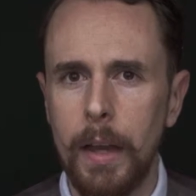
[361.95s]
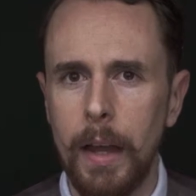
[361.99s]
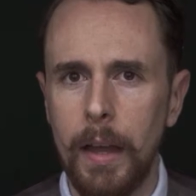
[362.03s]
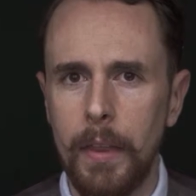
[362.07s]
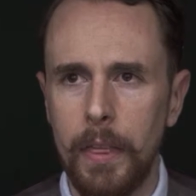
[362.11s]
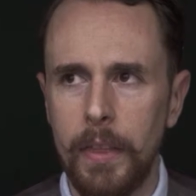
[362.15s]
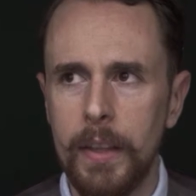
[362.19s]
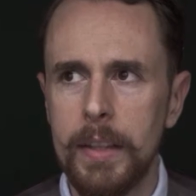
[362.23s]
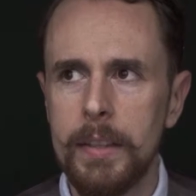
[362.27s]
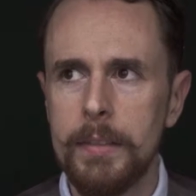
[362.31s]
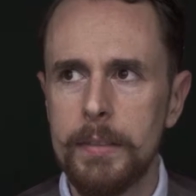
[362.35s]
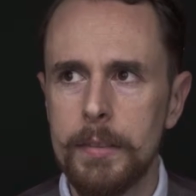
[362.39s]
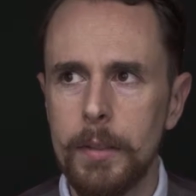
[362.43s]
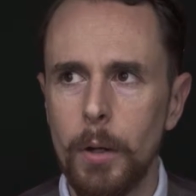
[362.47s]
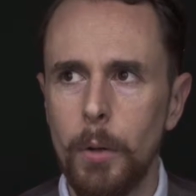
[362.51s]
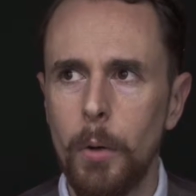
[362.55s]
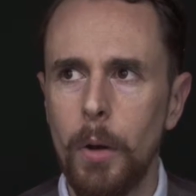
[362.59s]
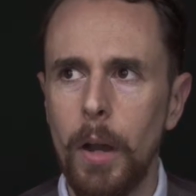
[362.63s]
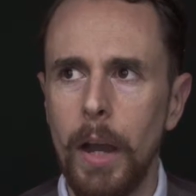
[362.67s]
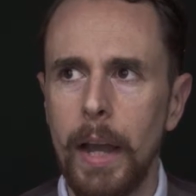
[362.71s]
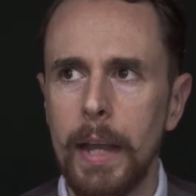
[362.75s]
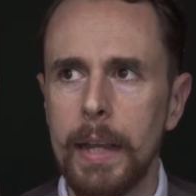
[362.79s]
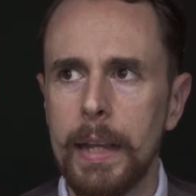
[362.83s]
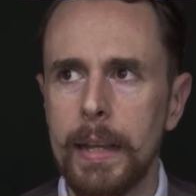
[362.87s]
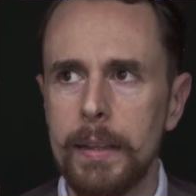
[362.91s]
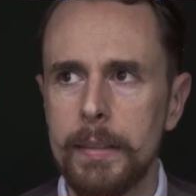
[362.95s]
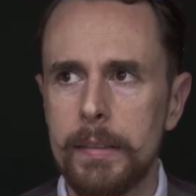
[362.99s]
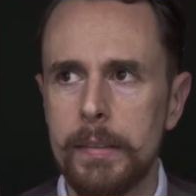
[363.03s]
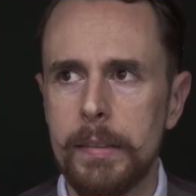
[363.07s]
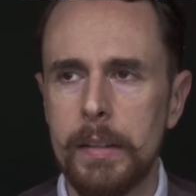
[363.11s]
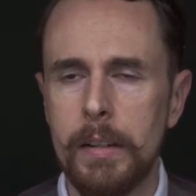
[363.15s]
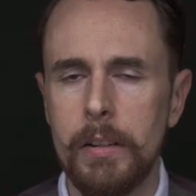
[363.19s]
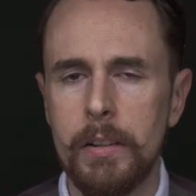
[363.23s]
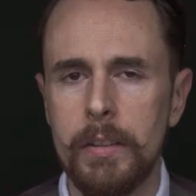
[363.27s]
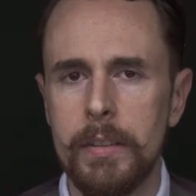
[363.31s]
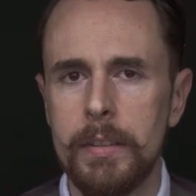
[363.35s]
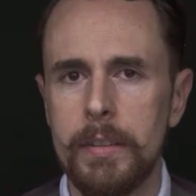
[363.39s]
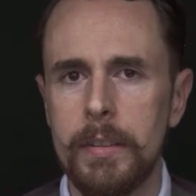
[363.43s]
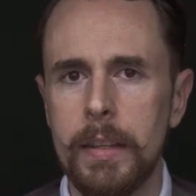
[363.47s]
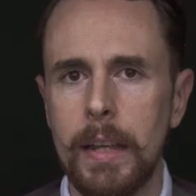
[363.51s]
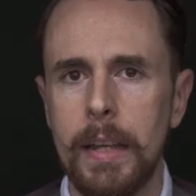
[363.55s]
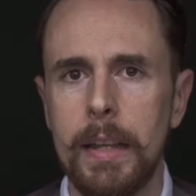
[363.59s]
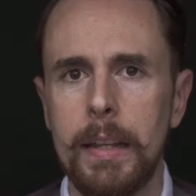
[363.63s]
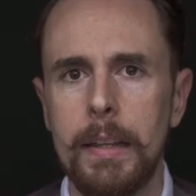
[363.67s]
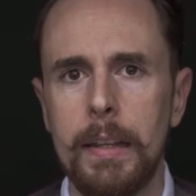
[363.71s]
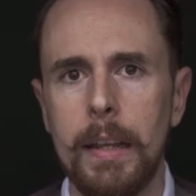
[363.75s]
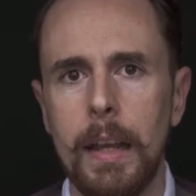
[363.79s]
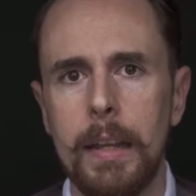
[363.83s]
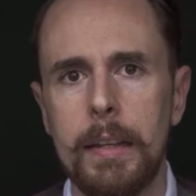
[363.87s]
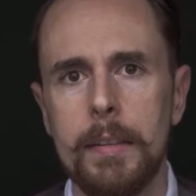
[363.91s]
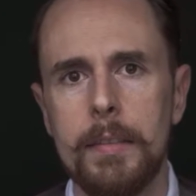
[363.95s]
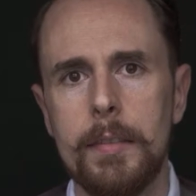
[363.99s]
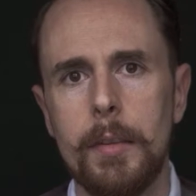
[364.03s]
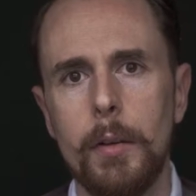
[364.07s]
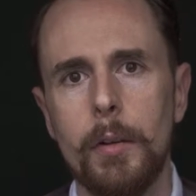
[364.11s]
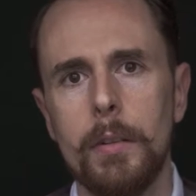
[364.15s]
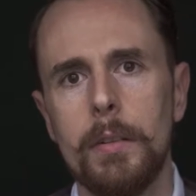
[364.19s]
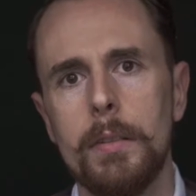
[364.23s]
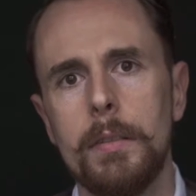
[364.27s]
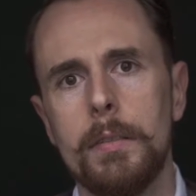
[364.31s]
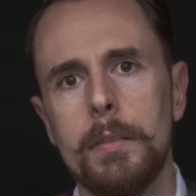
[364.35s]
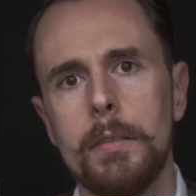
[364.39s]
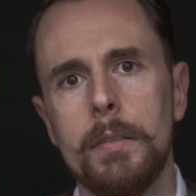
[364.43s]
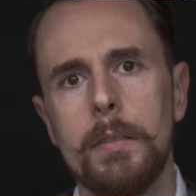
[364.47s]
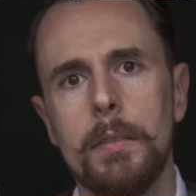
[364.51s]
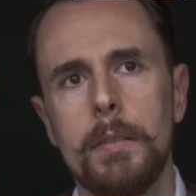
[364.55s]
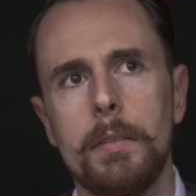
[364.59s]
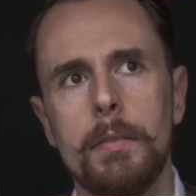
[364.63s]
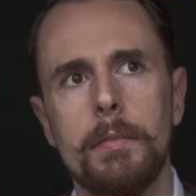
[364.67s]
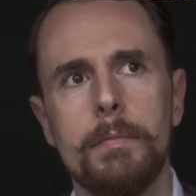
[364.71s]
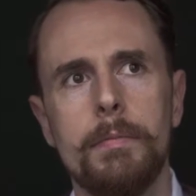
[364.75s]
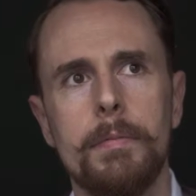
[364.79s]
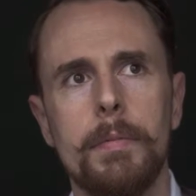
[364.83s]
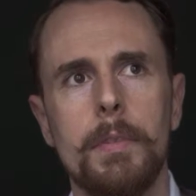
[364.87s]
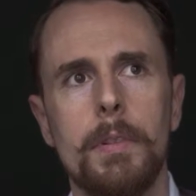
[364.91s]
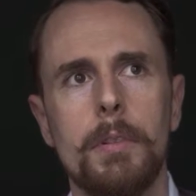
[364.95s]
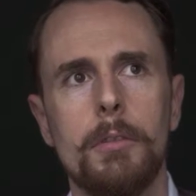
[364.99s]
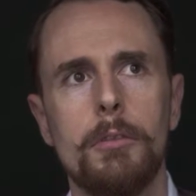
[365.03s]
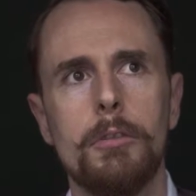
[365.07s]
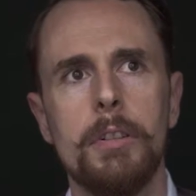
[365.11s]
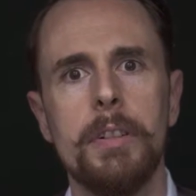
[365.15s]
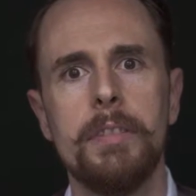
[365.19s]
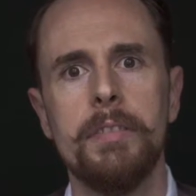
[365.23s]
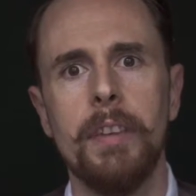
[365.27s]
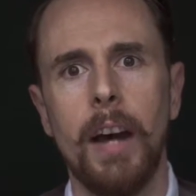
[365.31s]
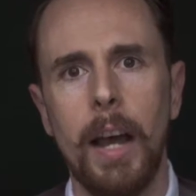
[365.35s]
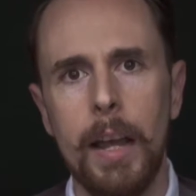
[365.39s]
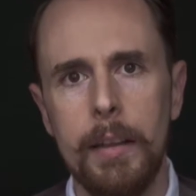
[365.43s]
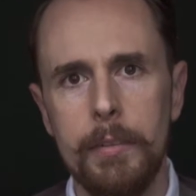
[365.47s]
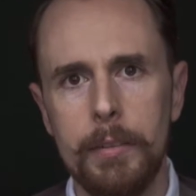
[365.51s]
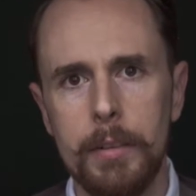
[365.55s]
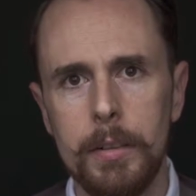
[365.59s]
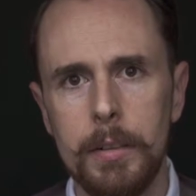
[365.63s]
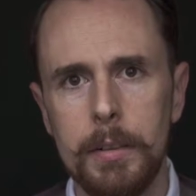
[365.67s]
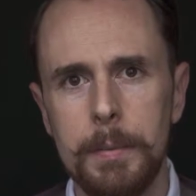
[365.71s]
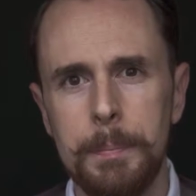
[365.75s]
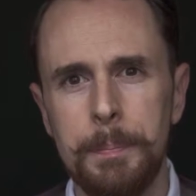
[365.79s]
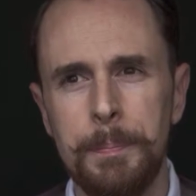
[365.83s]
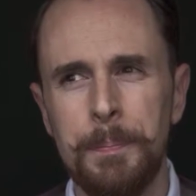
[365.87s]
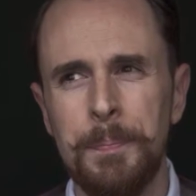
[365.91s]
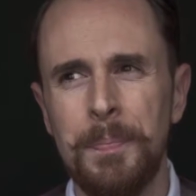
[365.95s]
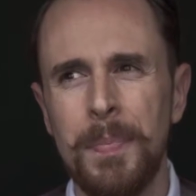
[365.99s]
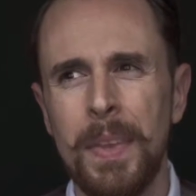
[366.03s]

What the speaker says: I guess there is a certain revival,